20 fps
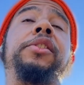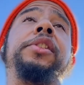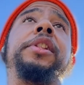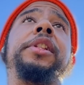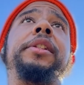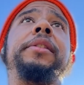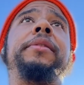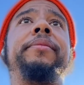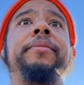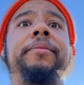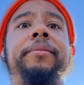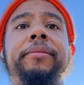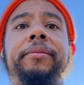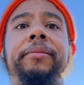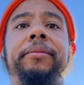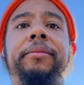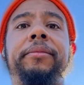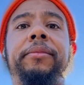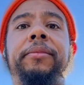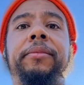energy.
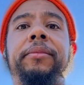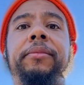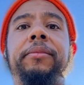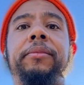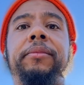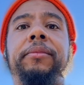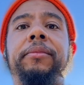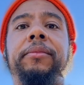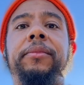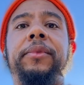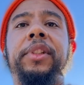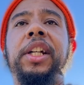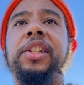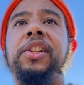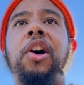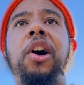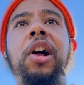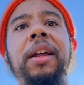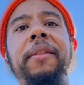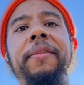
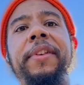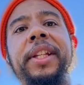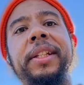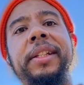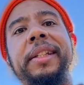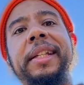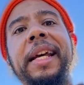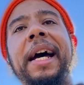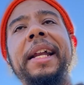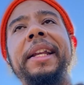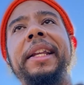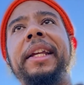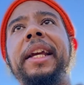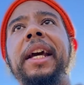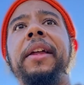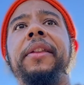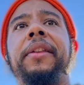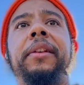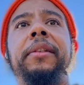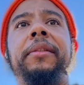Because all of it is tied
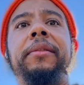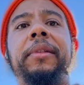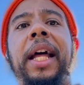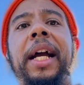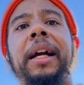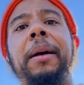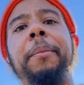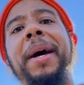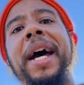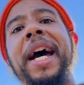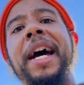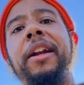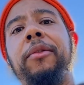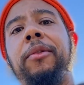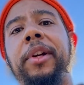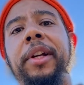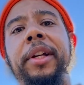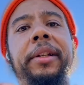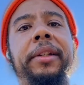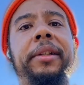together, like a
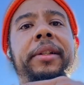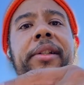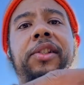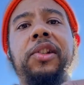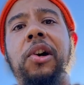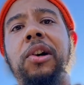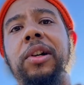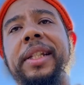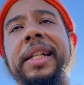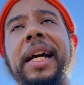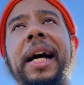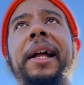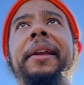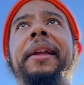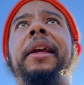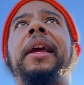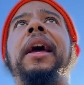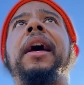battery. It's all tied